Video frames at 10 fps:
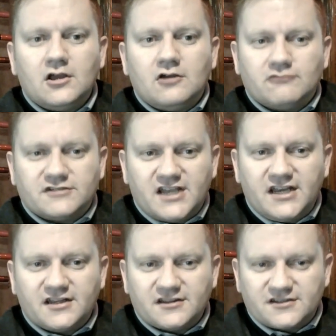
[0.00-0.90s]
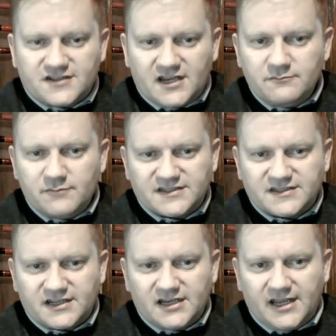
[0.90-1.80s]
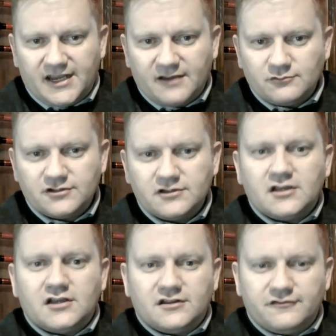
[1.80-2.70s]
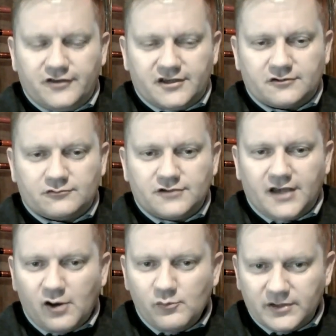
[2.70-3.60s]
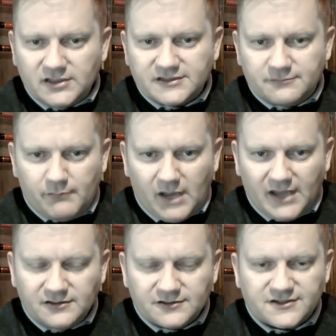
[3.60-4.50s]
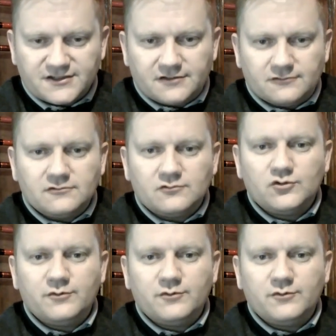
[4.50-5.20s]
Retaining the same basic layout, the vehicle, now built in mild steel, would